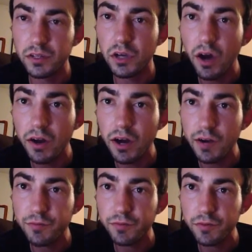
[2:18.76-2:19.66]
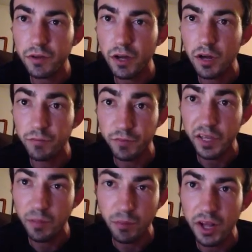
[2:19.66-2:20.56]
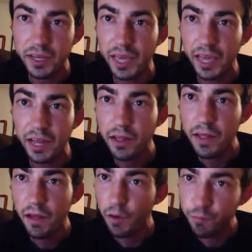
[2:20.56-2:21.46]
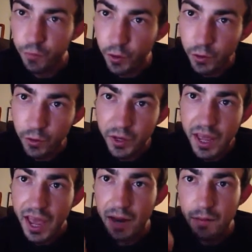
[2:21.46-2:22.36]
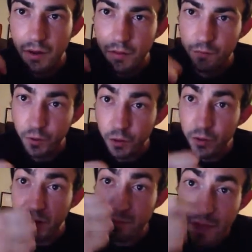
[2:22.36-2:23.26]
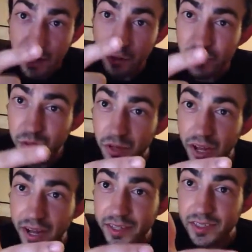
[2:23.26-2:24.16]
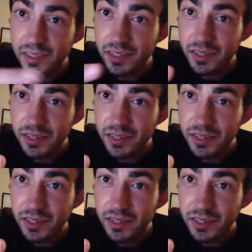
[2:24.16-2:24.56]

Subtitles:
cut off via blockade food and medical supplies